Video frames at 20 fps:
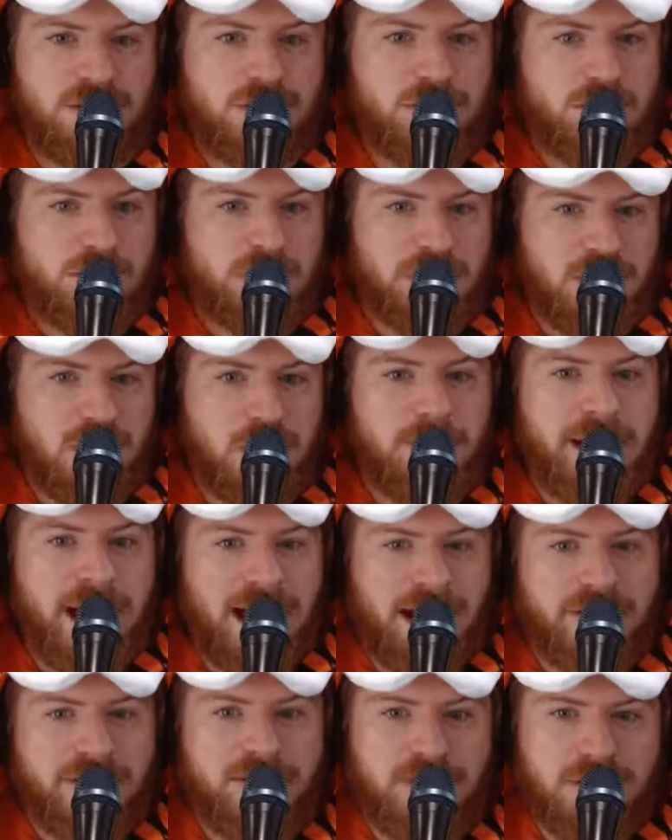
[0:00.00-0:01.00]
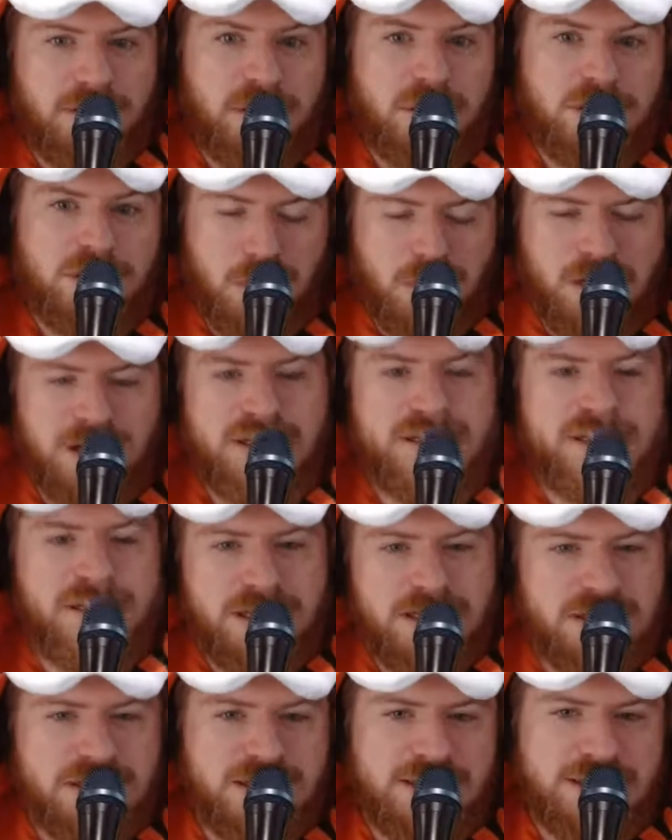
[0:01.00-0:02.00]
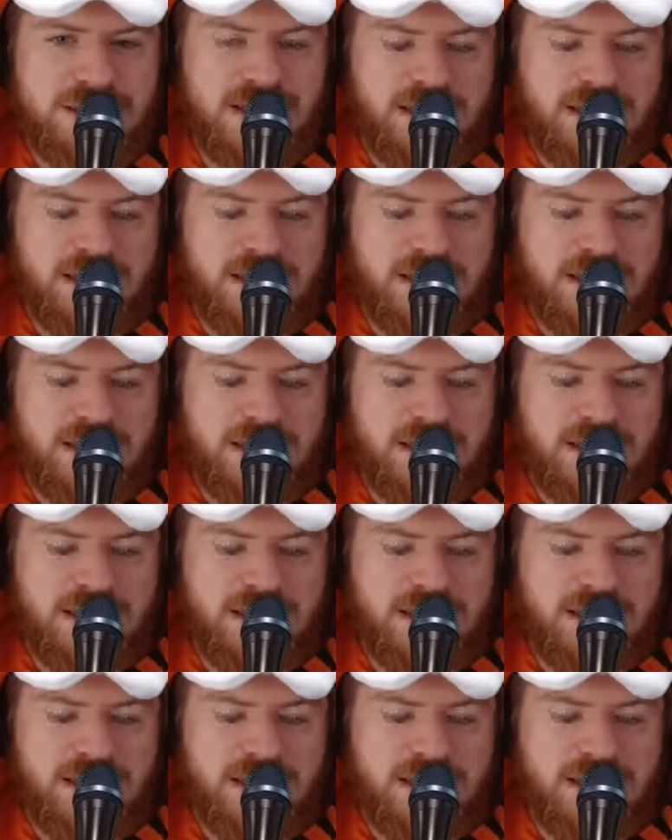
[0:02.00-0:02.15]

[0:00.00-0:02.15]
to blowback from those organizations